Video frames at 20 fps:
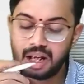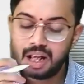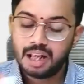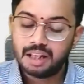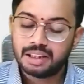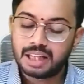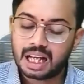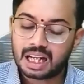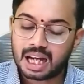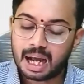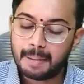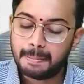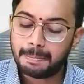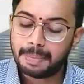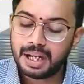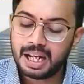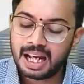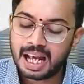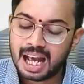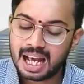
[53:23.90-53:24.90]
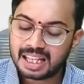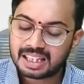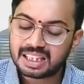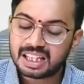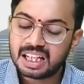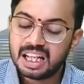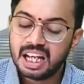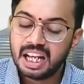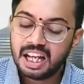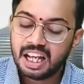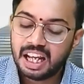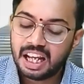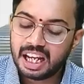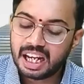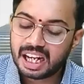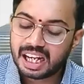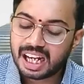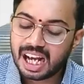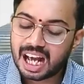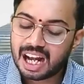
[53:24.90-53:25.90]
The company has
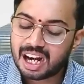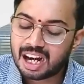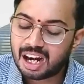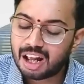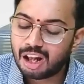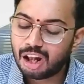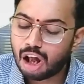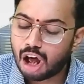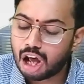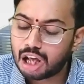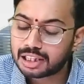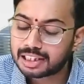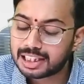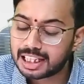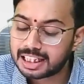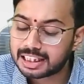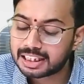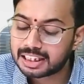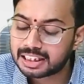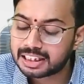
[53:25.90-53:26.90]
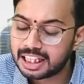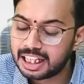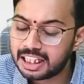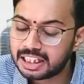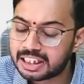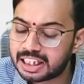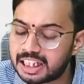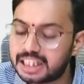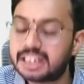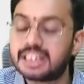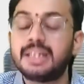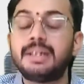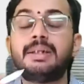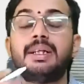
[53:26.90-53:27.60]
incurred losses since its